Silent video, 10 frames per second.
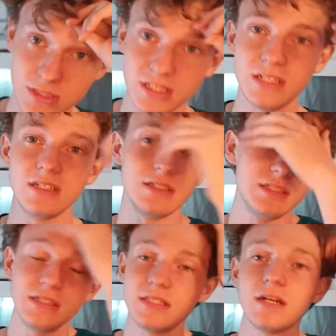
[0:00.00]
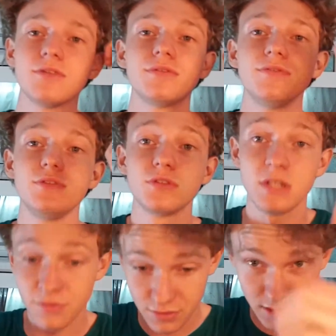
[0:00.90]
to see detailed reviews on
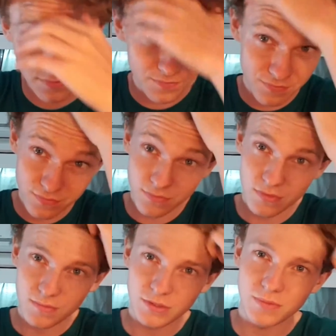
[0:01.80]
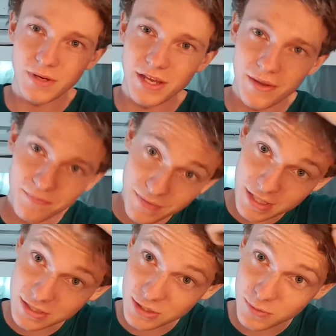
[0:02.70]
everything, check my hair,
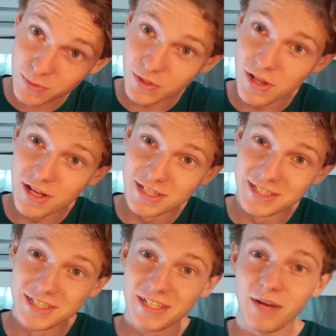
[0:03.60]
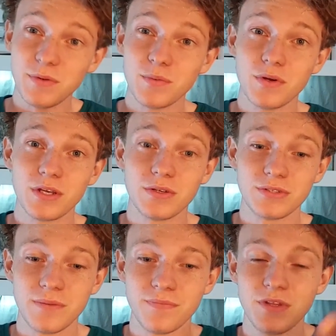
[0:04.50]
it's terrible. I've been working all
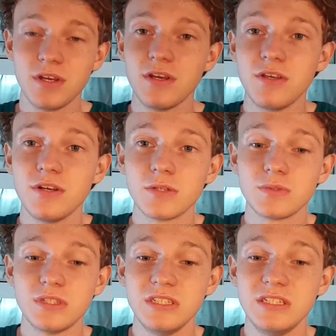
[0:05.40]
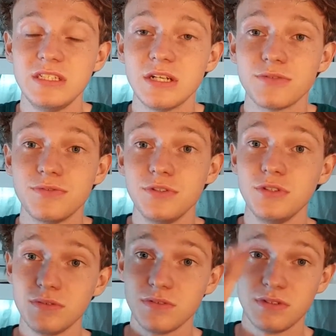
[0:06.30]
day. you guys want to see detailed
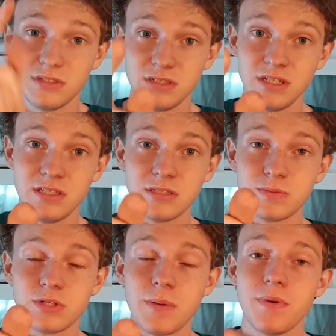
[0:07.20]
reviews, hit the subscribe